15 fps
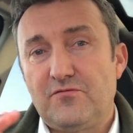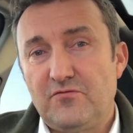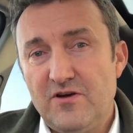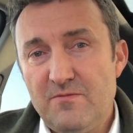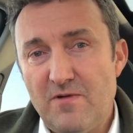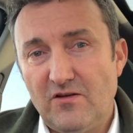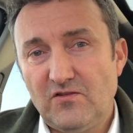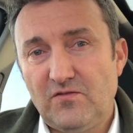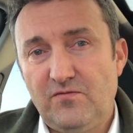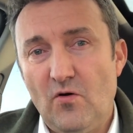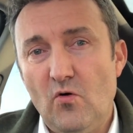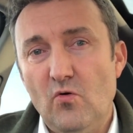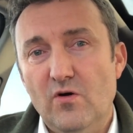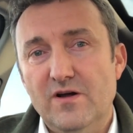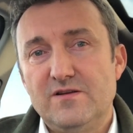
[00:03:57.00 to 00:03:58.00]
three months
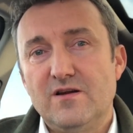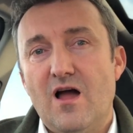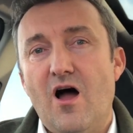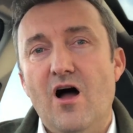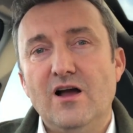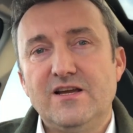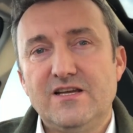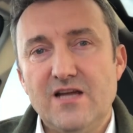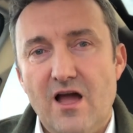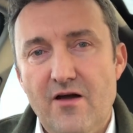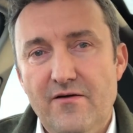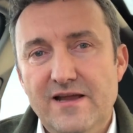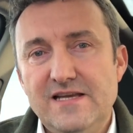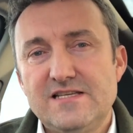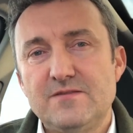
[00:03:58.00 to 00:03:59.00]
forward, are
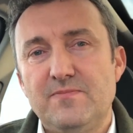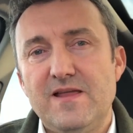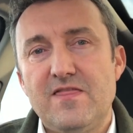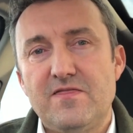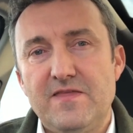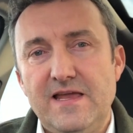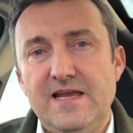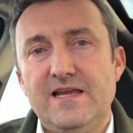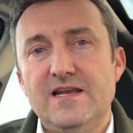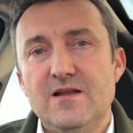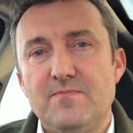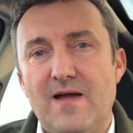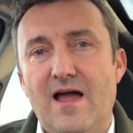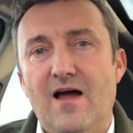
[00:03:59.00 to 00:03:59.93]
going to be thinking